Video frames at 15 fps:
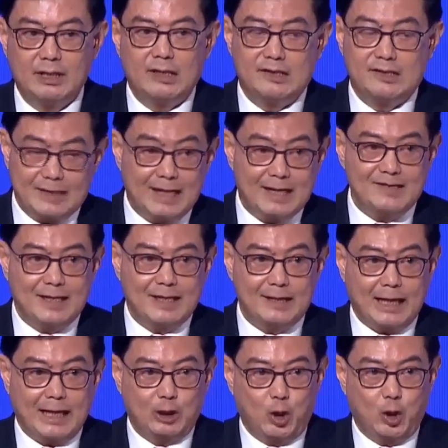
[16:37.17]
science and
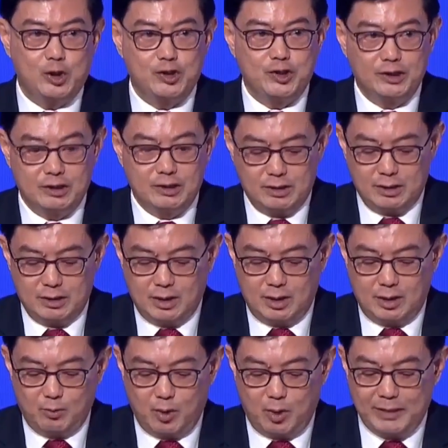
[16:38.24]
technology
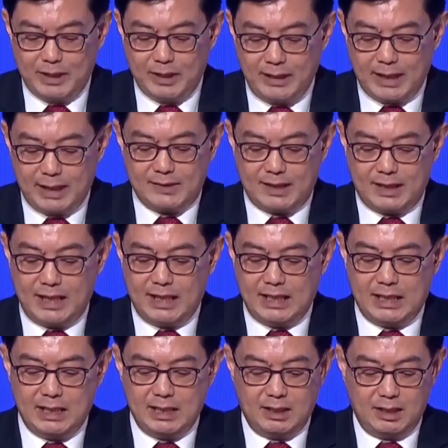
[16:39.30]
will be the next
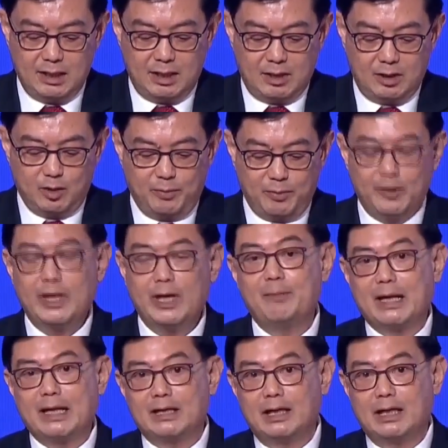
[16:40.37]
key to building
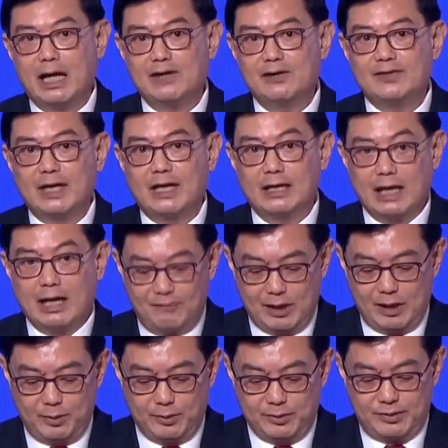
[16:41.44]
better lives and
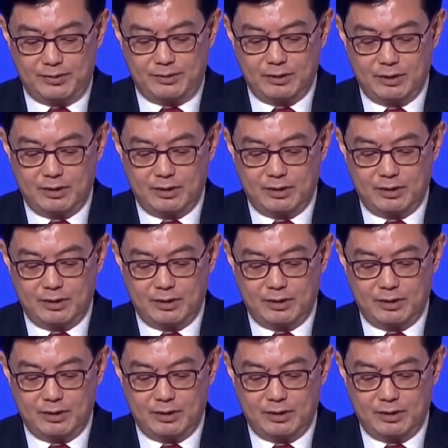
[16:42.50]
livelihoods